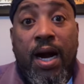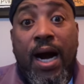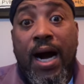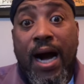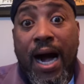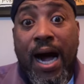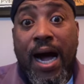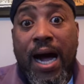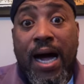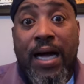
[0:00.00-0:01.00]

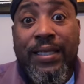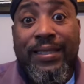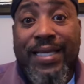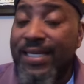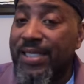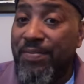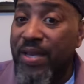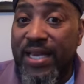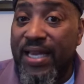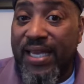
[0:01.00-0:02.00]
Aha! It's
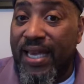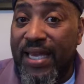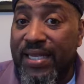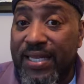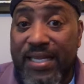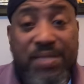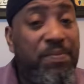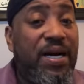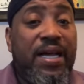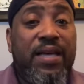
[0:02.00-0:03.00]
me again,
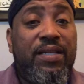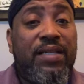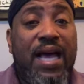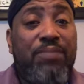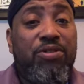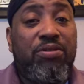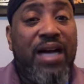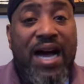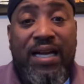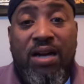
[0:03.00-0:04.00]
Ishma’il, Abdul,
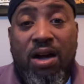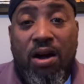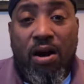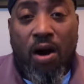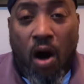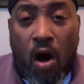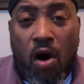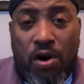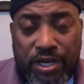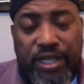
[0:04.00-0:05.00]

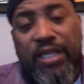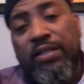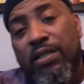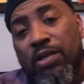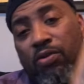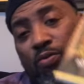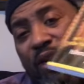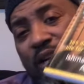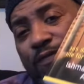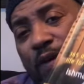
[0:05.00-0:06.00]
Allgood,
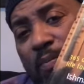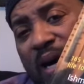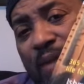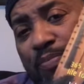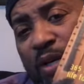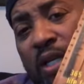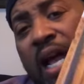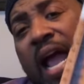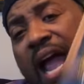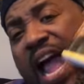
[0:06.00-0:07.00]
reading from my book,
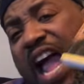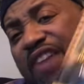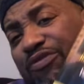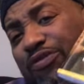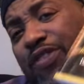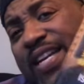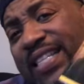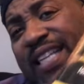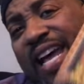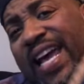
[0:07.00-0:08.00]

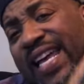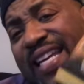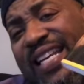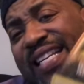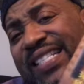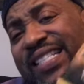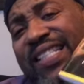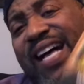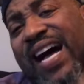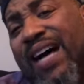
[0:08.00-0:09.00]
Everyday
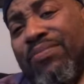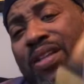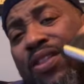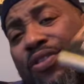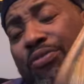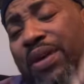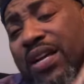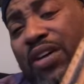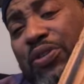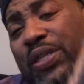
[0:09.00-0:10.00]
Islam,
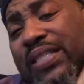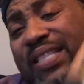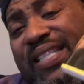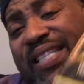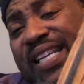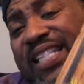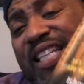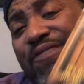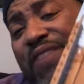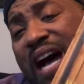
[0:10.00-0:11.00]

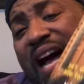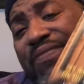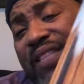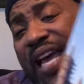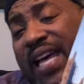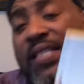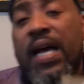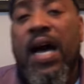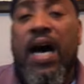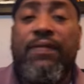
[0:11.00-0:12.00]
365 Days
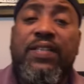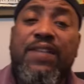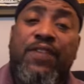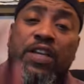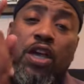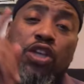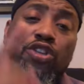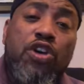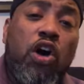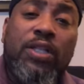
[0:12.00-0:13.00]
of Living
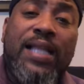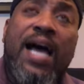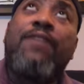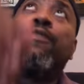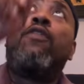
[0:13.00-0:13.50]
Your Life